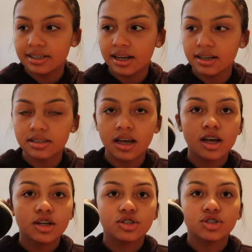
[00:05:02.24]
Dunks,
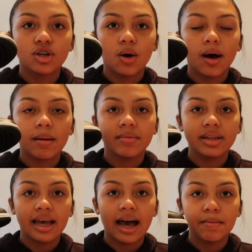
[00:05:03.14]
so I'm
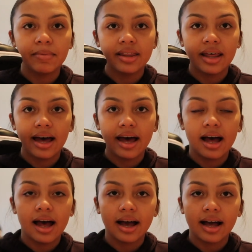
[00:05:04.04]
really happy that
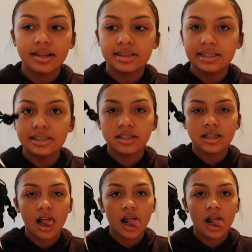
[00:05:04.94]
I got these.